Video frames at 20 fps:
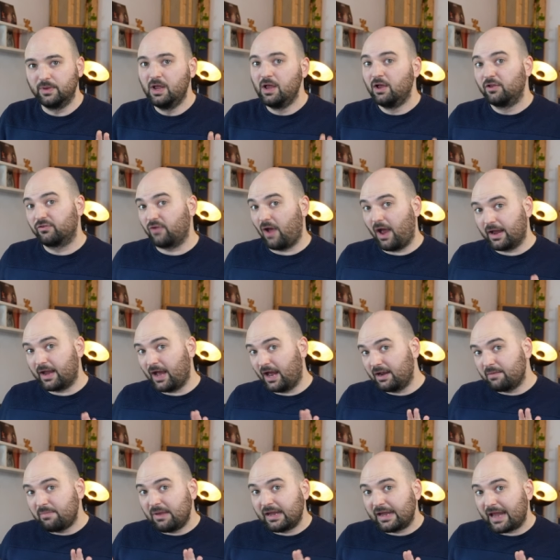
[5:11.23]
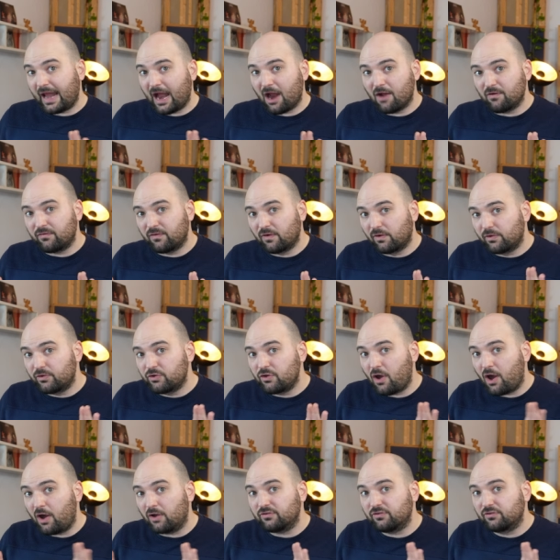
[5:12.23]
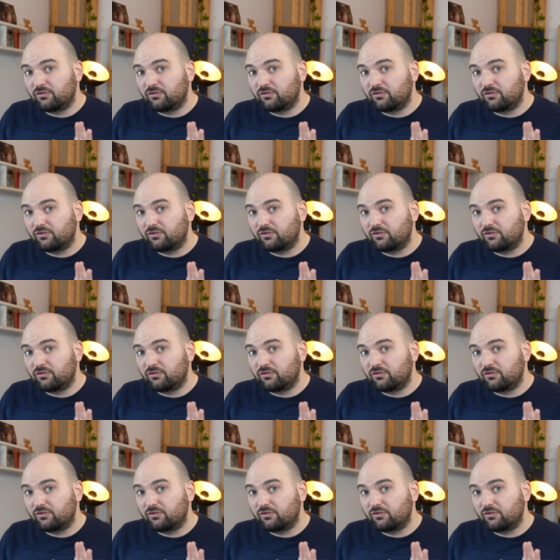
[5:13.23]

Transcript: So I got to be careful not